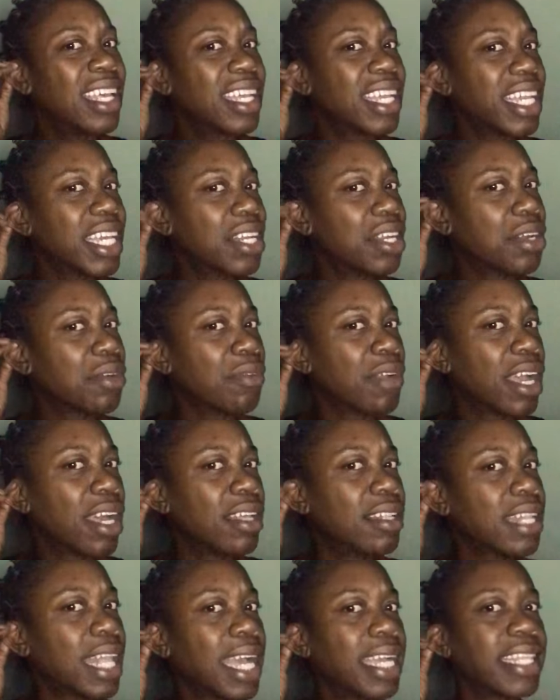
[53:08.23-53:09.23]
getting
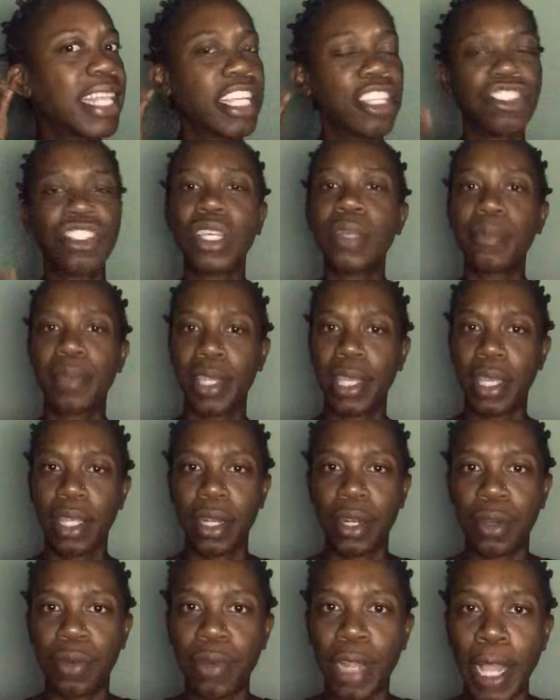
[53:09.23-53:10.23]
around like they should be
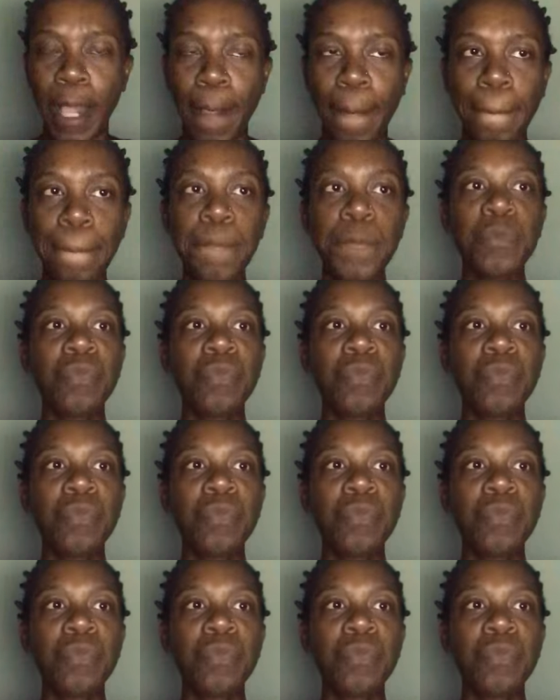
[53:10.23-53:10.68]
getting around.